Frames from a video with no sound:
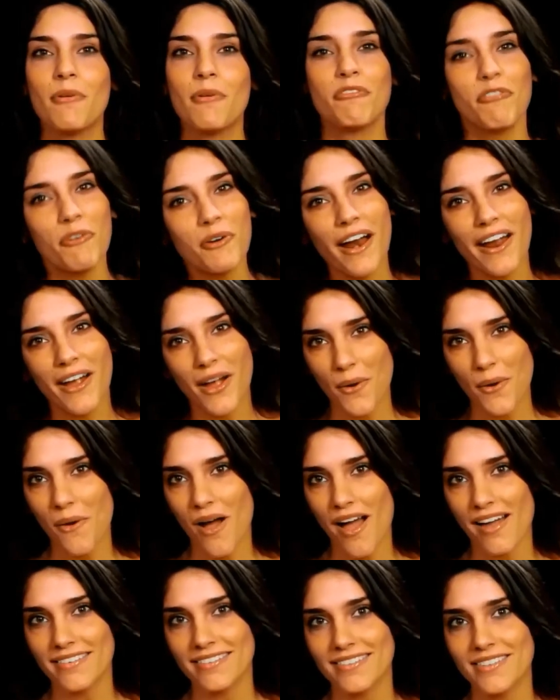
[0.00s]
Before I go
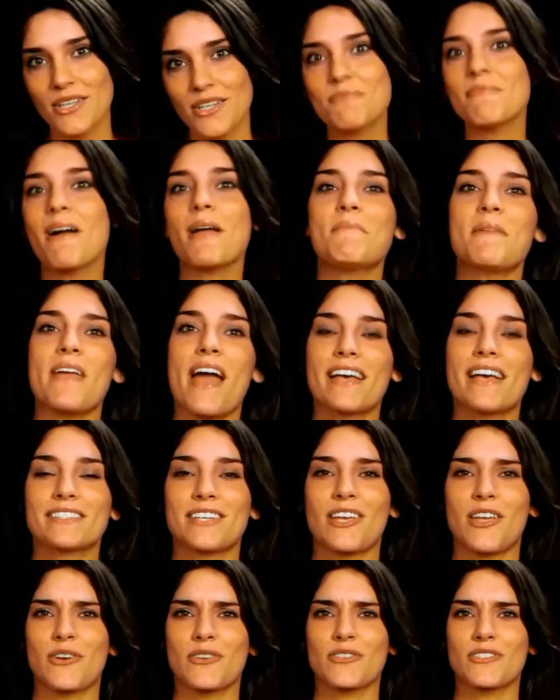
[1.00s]
on, you might be
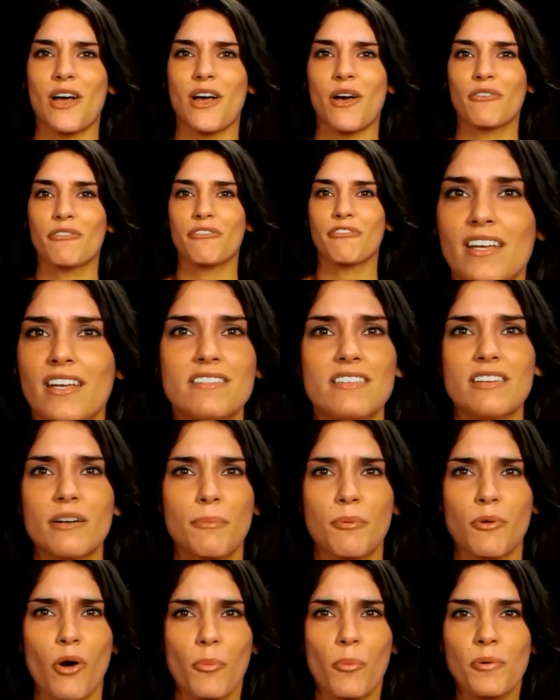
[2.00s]
asking yourself, is it
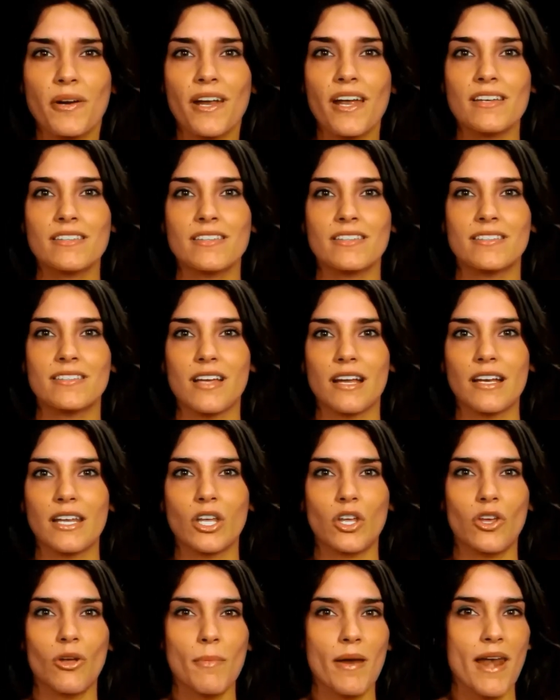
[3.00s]
appropriate to study
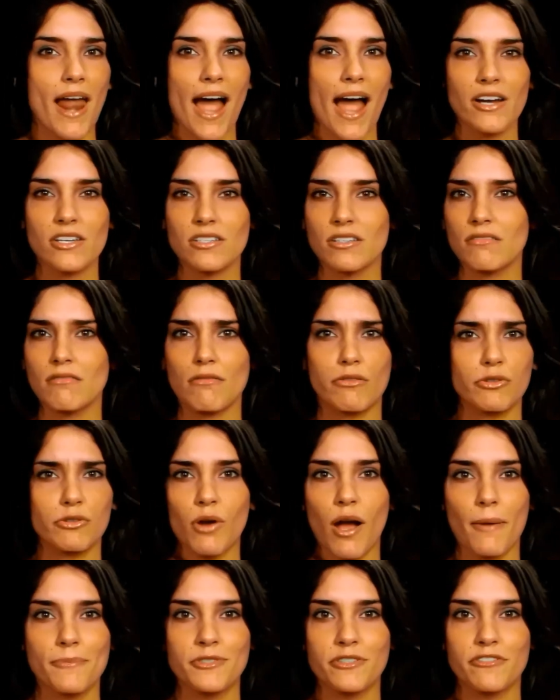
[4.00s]
human action
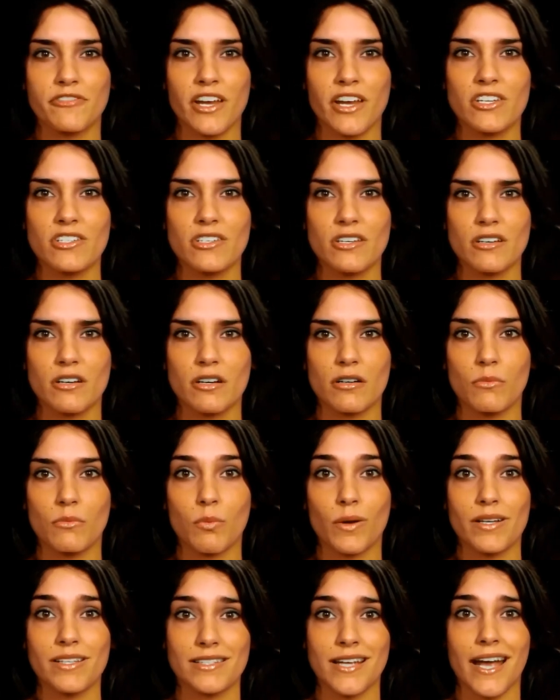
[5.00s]
through observation or
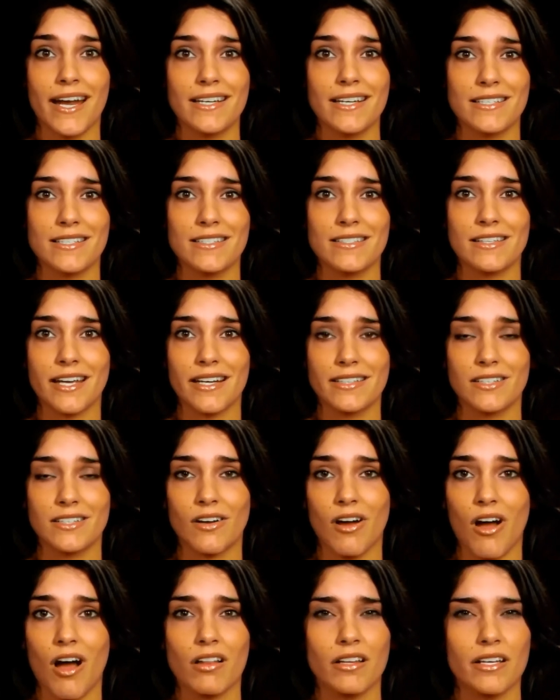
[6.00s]
what scientists like to
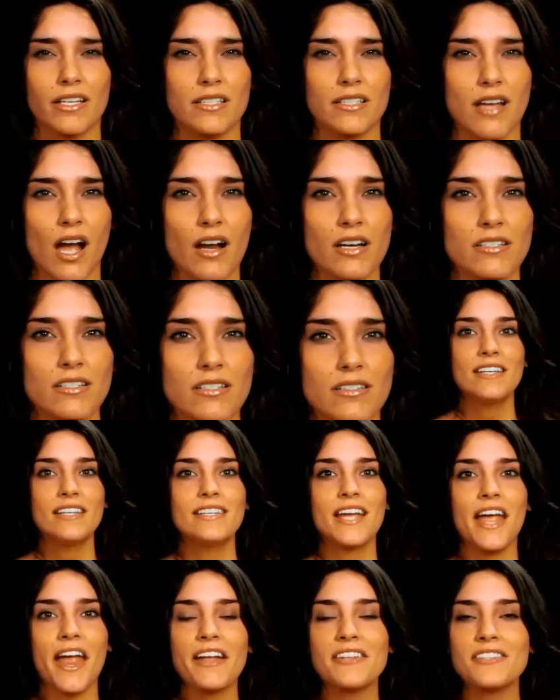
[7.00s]
call induction?
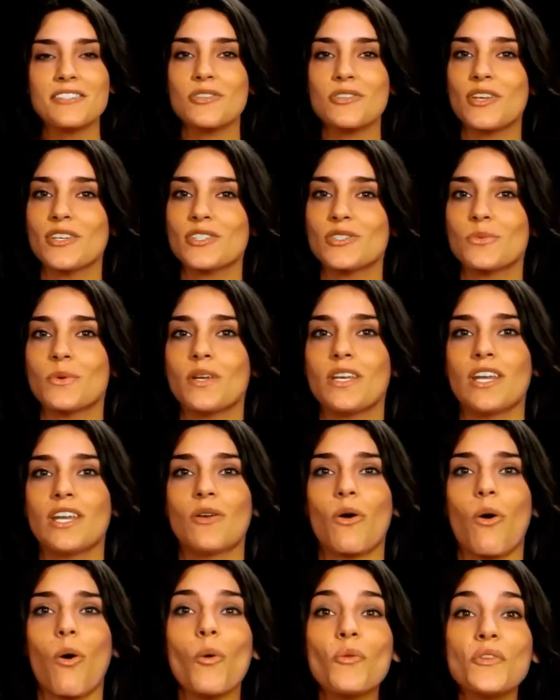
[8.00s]
To answer this, we
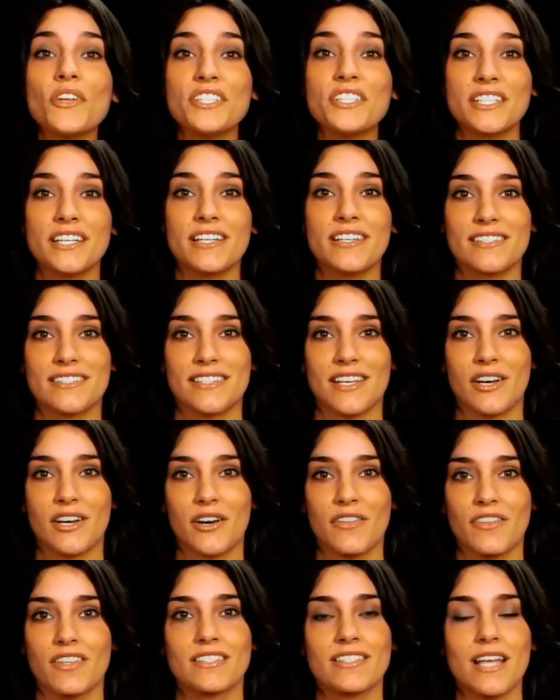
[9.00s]
need only to
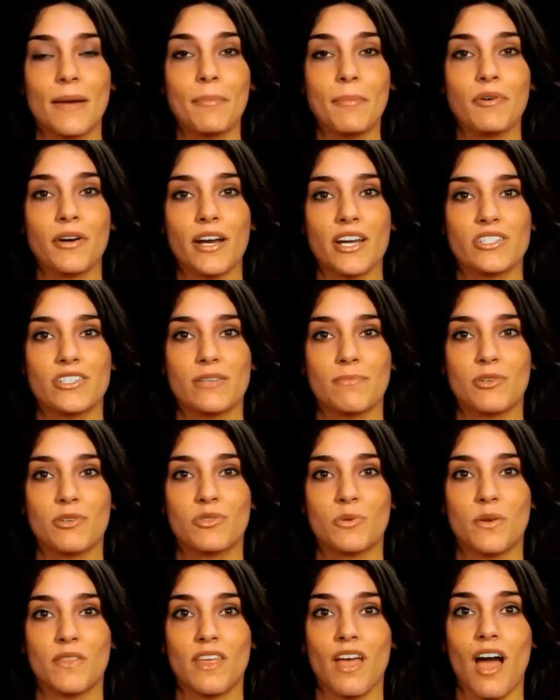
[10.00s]
consider the separation
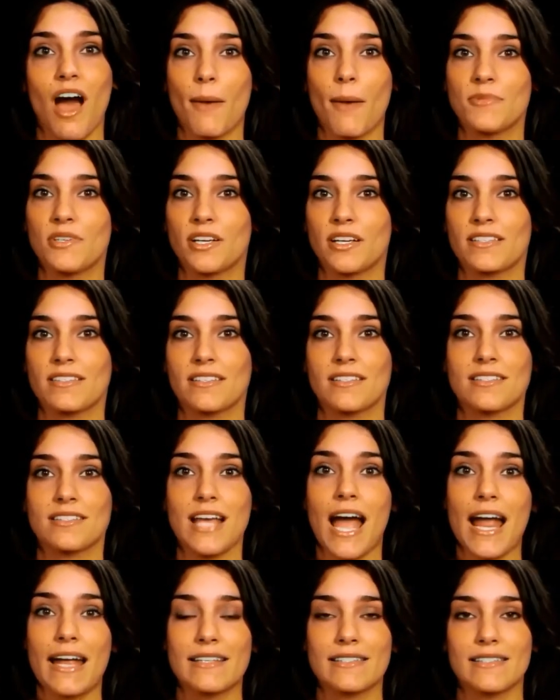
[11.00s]
between the objects that
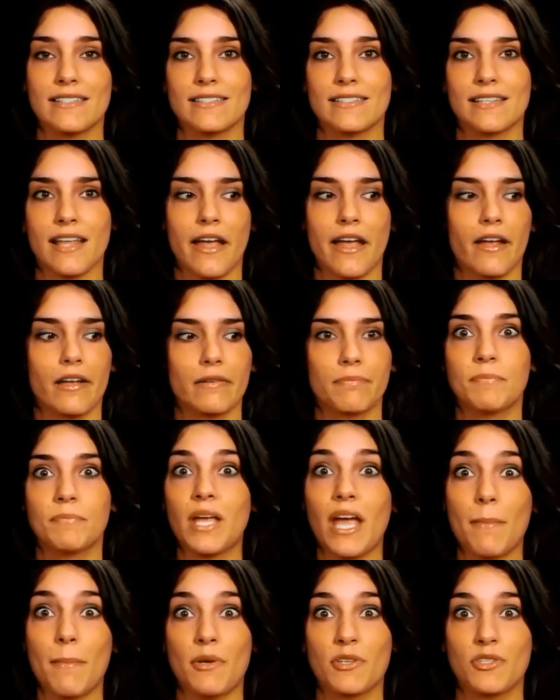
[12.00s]
sciences like
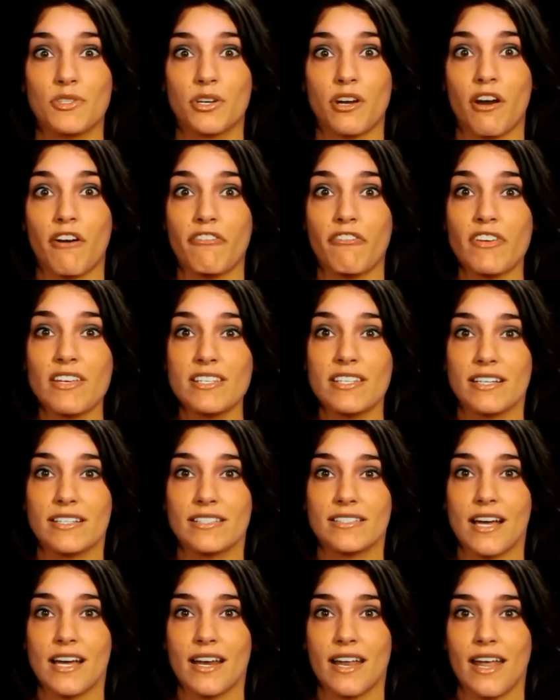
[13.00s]
chemistry or
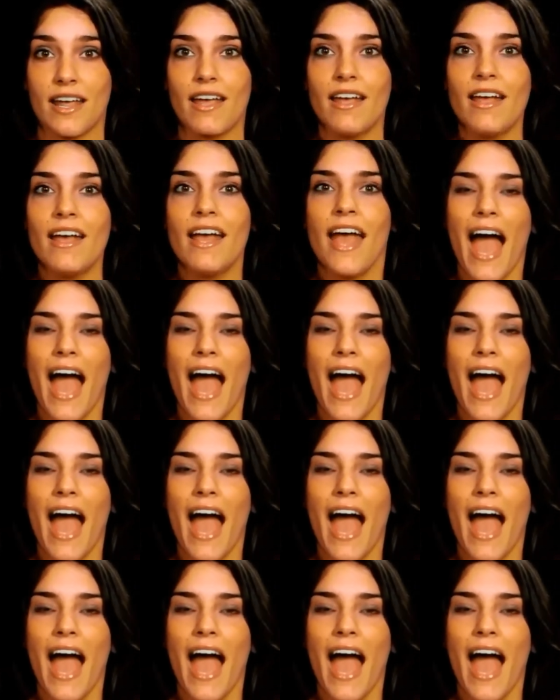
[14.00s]
physics study